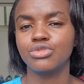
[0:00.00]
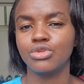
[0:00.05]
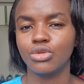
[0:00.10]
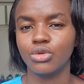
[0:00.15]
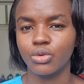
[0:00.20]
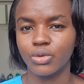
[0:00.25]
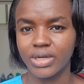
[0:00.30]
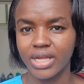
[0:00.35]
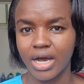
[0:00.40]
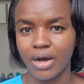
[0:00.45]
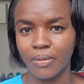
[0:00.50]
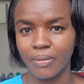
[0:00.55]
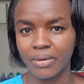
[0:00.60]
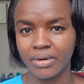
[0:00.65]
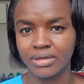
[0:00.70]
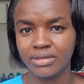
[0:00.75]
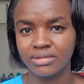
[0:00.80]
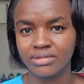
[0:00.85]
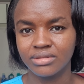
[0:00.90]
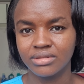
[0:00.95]
slow
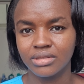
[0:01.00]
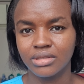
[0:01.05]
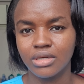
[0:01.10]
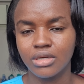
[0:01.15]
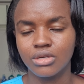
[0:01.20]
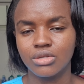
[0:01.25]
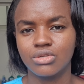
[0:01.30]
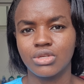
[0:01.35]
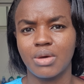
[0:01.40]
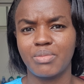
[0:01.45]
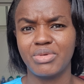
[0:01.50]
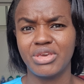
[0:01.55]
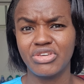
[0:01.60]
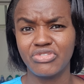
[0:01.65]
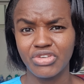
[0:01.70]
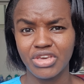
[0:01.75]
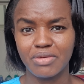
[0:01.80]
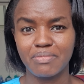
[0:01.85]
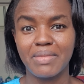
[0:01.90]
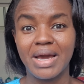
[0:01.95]
down. So I'm
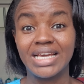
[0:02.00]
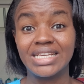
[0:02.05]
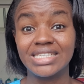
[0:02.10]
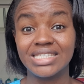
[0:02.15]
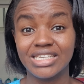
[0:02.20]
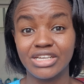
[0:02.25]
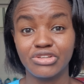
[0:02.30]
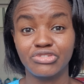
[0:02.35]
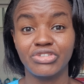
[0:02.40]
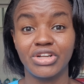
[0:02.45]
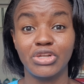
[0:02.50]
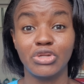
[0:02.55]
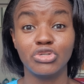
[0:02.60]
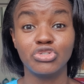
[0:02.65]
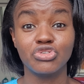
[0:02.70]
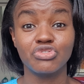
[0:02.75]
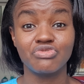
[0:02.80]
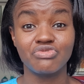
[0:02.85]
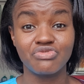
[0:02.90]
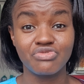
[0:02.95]
giving myself a
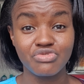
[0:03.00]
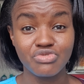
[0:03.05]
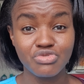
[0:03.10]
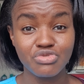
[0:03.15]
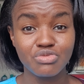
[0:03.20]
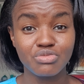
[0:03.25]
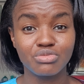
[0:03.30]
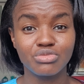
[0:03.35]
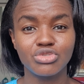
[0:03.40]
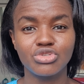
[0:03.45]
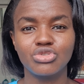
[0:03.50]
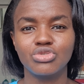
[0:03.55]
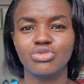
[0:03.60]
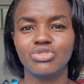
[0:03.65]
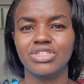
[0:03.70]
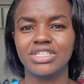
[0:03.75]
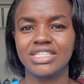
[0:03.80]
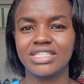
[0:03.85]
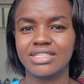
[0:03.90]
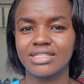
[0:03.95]
lot of room
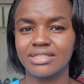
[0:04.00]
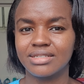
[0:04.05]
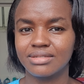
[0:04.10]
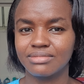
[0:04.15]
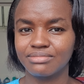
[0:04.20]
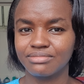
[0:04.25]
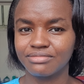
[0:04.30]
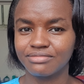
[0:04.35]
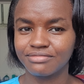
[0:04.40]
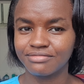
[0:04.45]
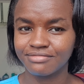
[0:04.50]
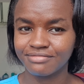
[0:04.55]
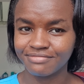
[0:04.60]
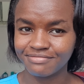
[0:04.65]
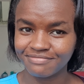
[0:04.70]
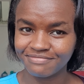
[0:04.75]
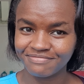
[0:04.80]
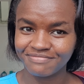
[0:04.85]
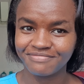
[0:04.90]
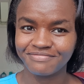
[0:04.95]
to just
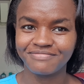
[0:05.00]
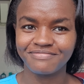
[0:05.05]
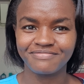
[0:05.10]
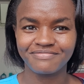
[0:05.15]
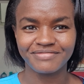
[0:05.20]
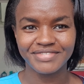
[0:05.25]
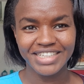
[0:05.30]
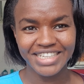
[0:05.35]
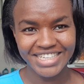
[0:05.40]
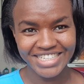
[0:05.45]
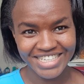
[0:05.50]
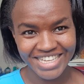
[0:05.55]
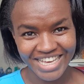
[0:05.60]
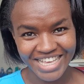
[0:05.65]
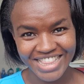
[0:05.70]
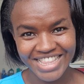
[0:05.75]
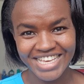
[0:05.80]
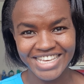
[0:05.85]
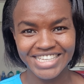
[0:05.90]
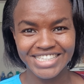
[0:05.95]

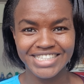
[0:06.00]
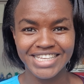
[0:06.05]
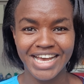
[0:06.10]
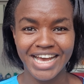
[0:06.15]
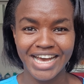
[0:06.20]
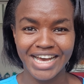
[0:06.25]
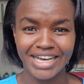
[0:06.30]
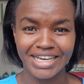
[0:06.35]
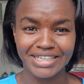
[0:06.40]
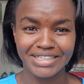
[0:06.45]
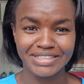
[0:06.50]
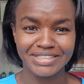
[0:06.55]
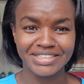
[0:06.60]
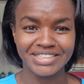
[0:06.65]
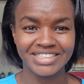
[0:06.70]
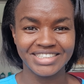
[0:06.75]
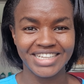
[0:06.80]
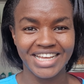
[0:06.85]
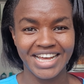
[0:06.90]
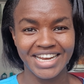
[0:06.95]
take things uh,
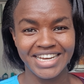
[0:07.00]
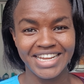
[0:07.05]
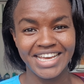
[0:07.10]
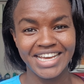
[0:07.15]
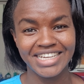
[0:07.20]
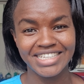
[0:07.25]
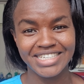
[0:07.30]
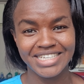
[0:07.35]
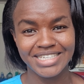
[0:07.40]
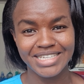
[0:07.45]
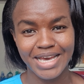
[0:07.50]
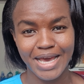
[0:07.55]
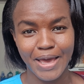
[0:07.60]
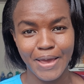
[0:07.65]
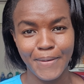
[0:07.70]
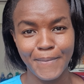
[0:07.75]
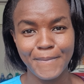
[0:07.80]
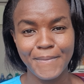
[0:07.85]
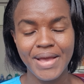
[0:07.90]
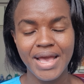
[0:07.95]
a day at a
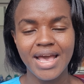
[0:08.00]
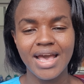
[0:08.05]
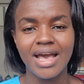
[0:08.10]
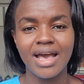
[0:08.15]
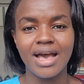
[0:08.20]
time.